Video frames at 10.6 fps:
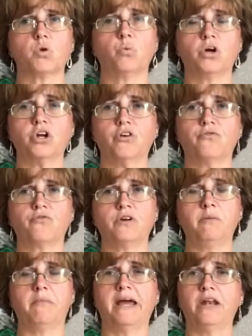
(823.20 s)
One good
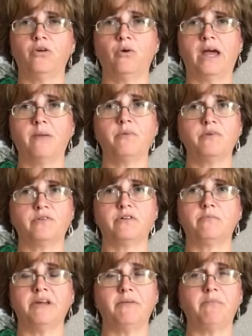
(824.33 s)
friend of mine who happens to
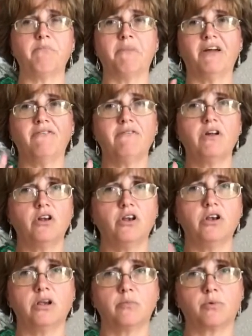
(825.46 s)
be my
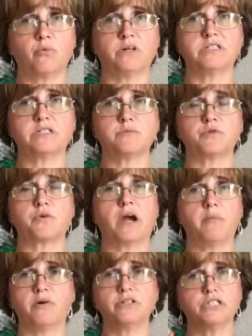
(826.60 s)
number one
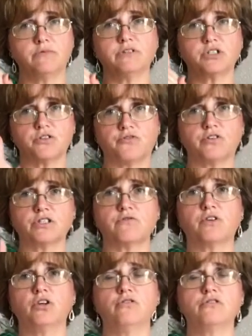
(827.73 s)
subscriber, she was the first
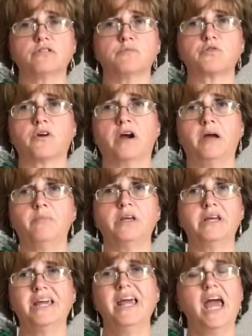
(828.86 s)
one who subscribed,
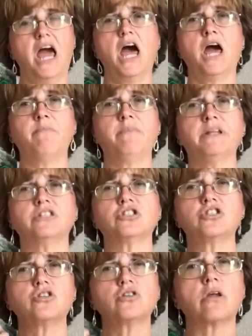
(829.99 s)
had been
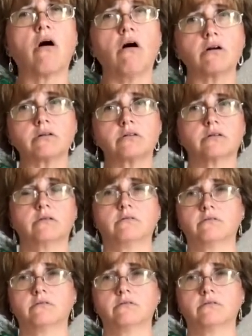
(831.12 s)
stalked